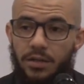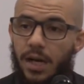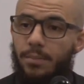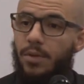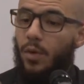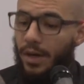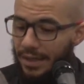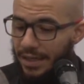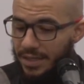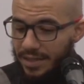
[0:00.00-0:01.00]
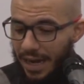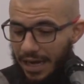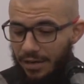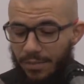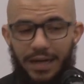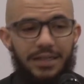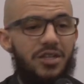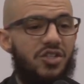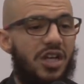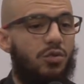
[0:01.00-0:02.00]
Number one is
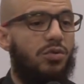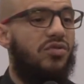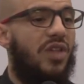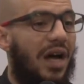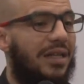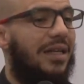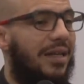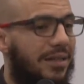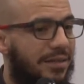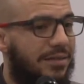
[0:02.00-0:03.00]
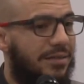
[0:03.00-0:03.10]
al-ma'ishatu dank.